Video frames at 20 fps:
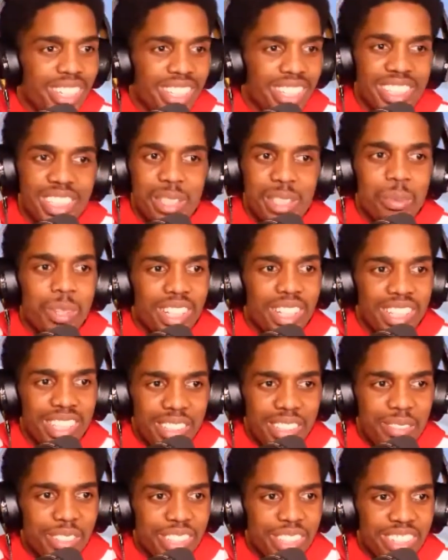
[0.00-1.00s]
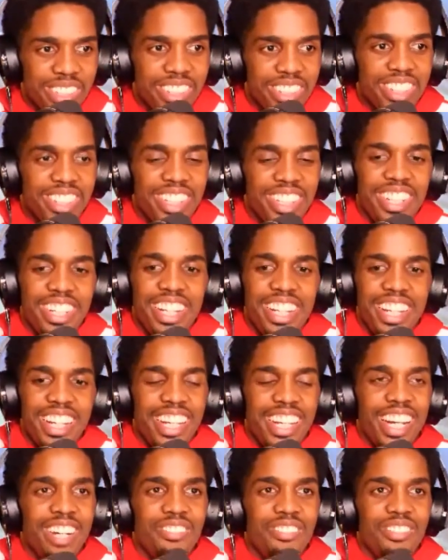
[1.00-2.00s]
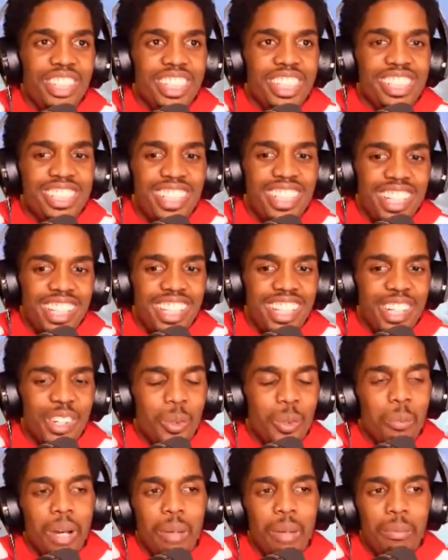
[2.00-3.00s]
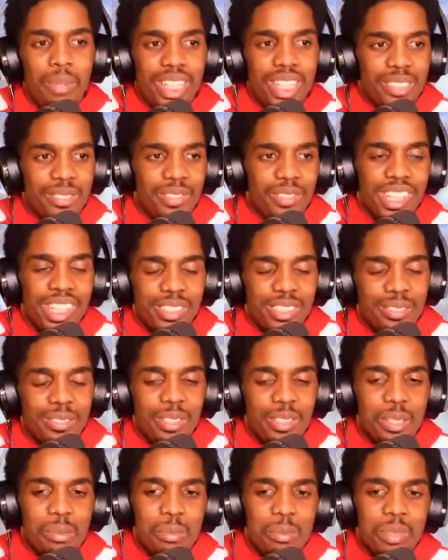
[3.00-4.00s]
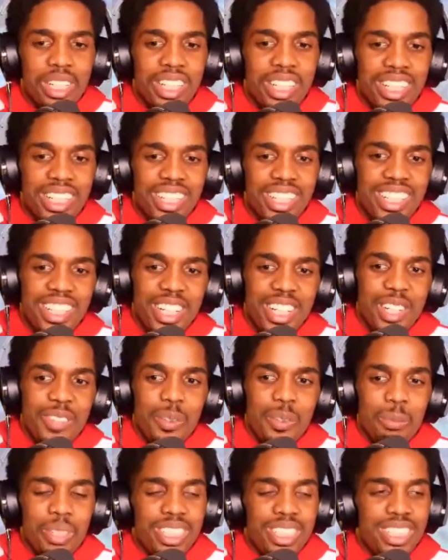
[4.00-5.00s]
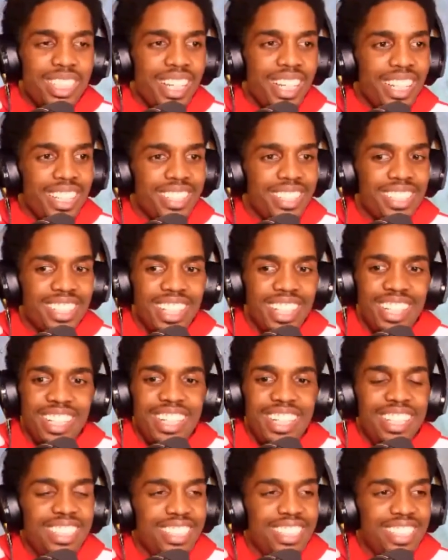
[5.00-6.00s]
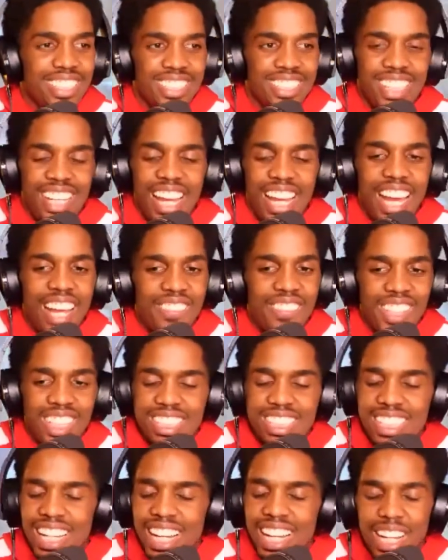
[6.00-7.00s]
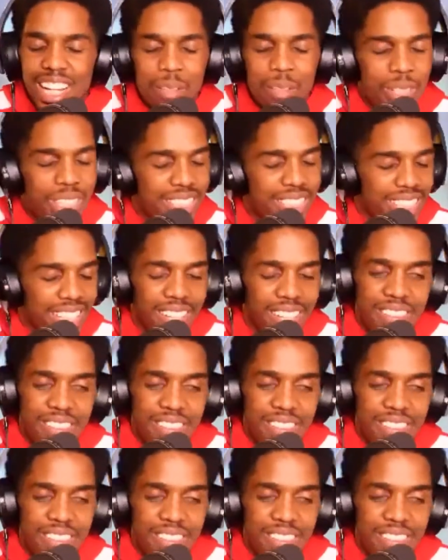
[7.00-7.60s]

She brought a different girl, and mm I'm just sitting there with my best friend from uh from the states, and he's just having the time of his life.